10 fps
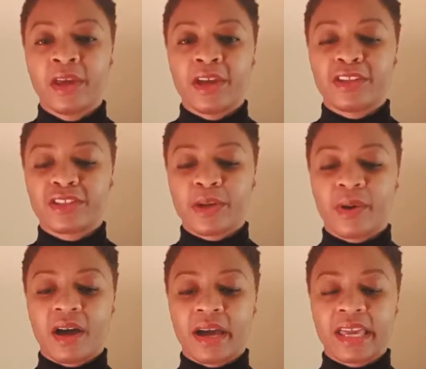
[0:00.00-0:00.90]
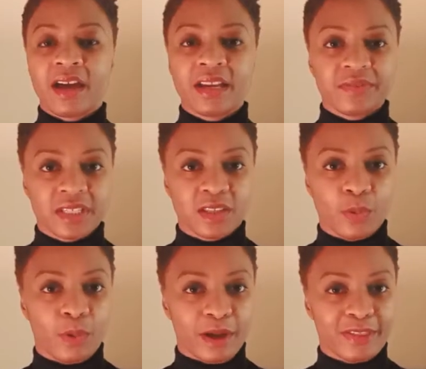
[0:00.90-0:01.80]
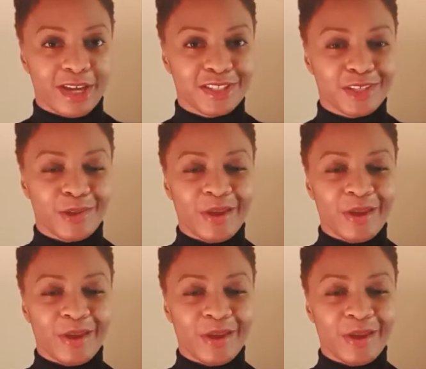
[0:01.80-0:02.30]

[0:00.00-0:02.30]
And so I kind of see the work that I do